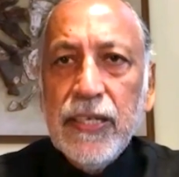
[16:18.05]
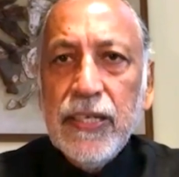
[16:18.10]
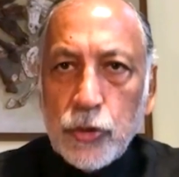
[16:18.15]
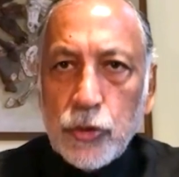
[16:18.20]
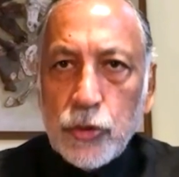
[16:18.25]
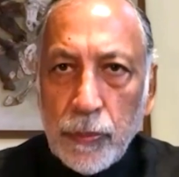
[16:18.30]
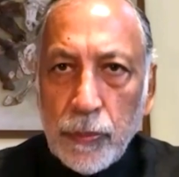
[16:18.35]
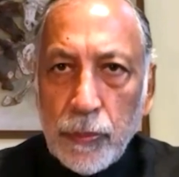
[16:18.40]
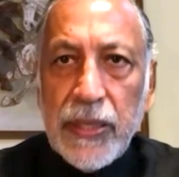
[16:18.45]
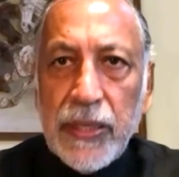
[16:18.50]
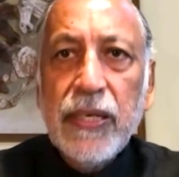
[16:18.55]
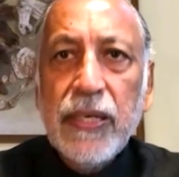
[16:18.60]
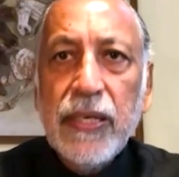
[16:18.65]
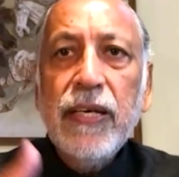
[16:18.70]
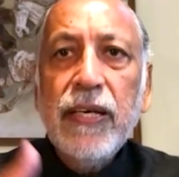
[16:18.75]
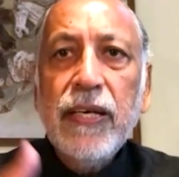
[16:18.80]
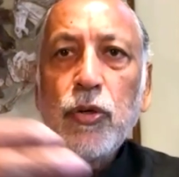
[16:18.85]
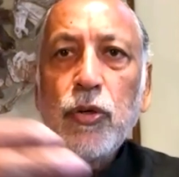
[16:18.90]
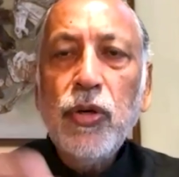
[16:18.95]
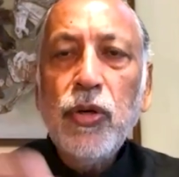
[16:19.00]
should be
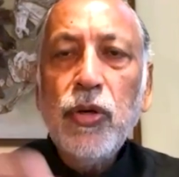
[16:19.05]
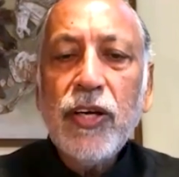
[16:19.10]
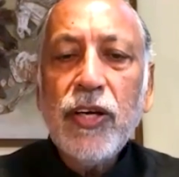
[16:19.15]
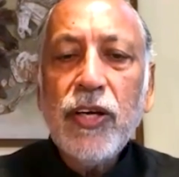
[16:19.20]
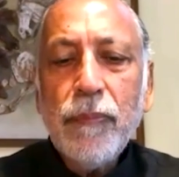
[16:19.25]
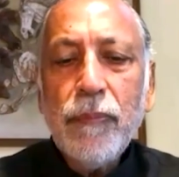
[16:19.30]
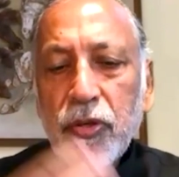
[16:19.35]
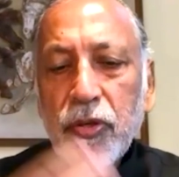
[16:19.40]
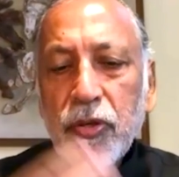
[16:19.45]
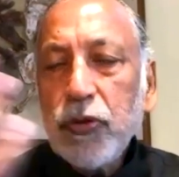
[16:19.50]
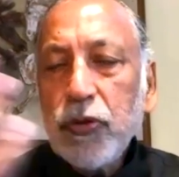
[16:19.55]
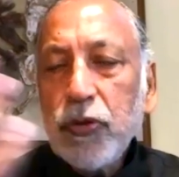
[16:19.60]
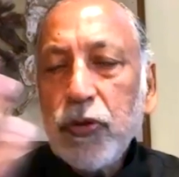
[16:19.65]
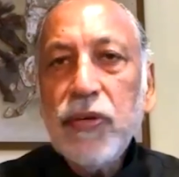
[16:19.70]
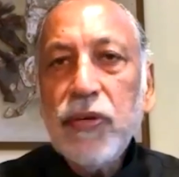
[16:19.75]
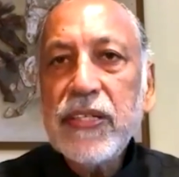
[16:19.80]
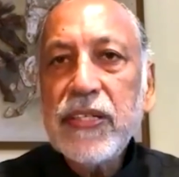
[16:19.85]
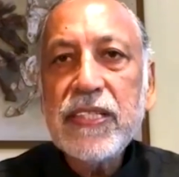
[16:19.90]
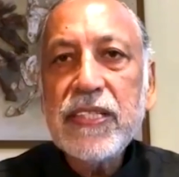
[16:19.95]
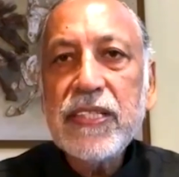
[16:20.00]
rolling out, because
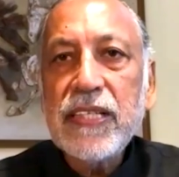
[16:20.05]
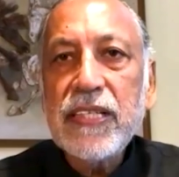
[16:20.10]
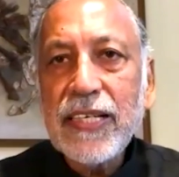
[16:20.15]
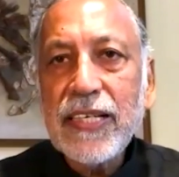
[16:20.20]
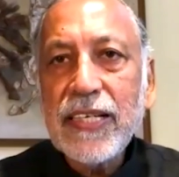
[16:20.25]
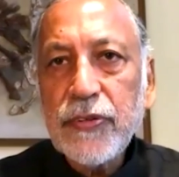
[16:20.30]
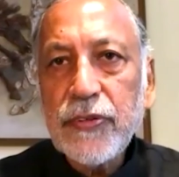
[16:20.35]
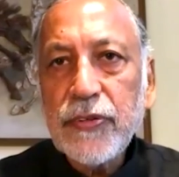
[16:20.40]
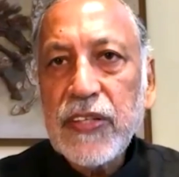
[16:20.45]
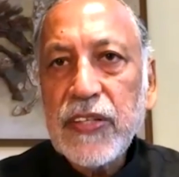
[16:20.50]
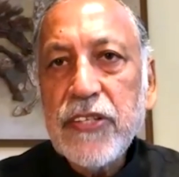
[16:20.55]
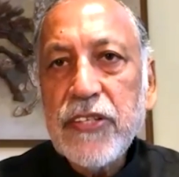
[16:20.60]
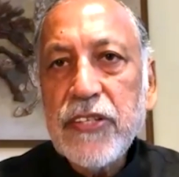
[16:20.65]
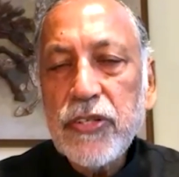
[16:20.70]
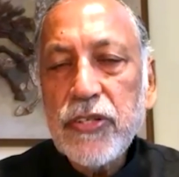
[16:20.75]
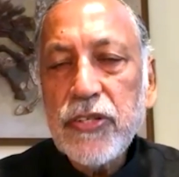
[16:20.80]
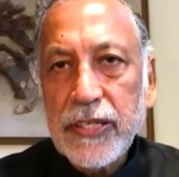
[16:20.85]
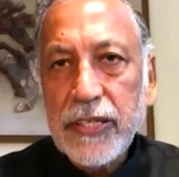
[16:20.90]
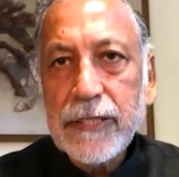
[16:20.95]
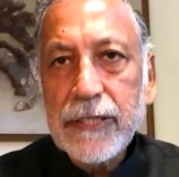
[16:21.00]
universities last for
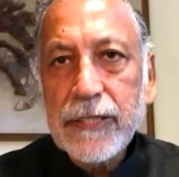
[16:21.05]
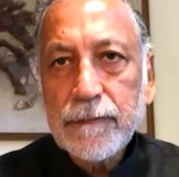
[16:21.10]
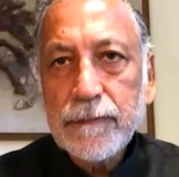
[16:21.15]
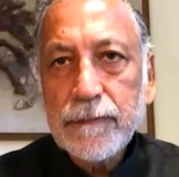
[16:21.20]
centuries.